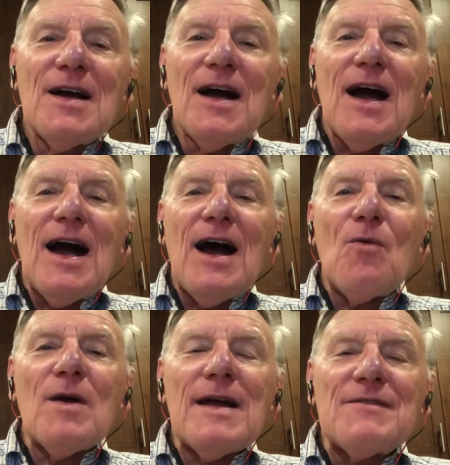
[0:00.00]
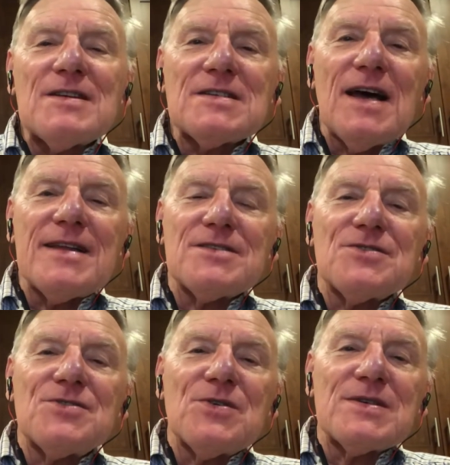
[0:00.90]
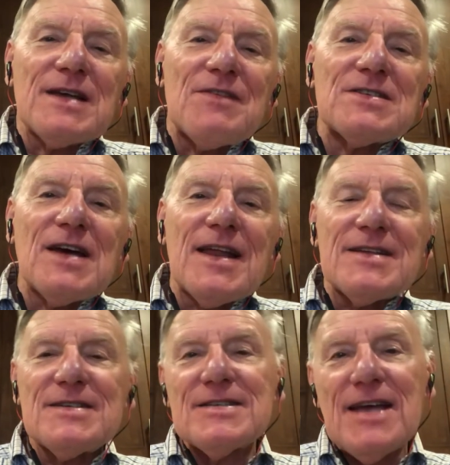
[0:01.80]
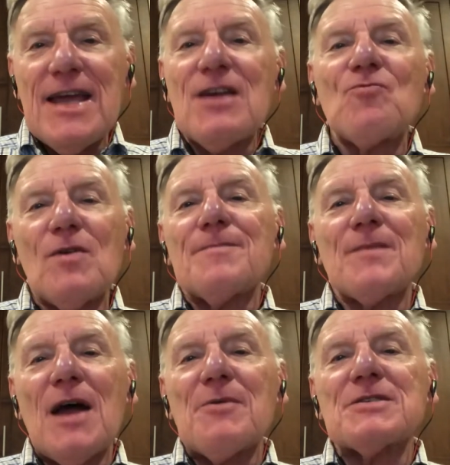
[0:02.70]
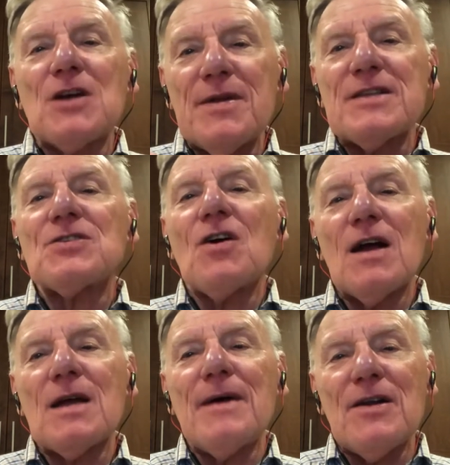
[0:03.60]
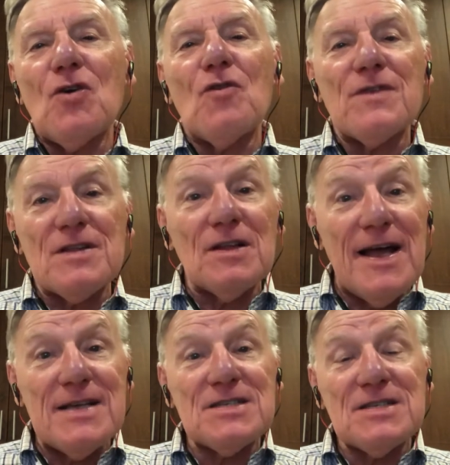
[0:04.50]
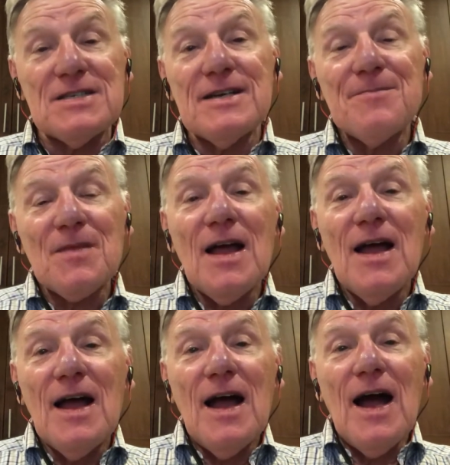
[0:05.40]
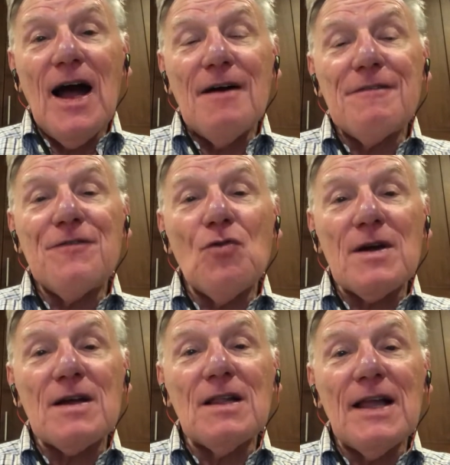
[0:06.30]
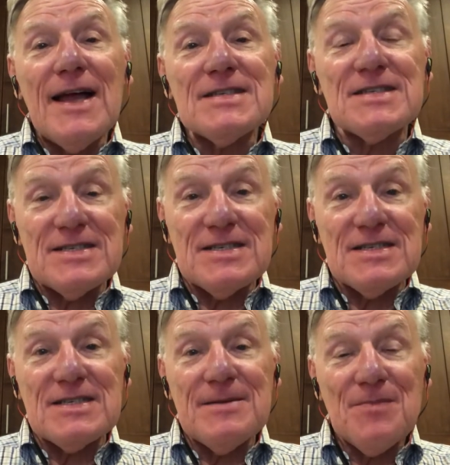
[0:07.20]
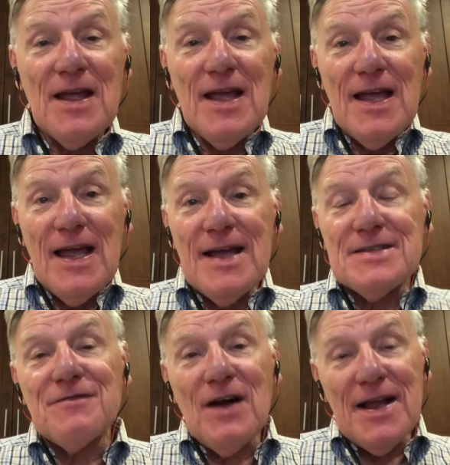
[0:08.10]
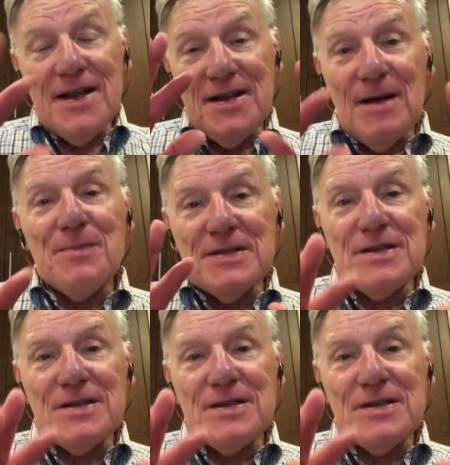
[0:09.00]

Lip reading: what I've decided to do is I've decided to take what I was going to talk about over the last four classes and divide it up into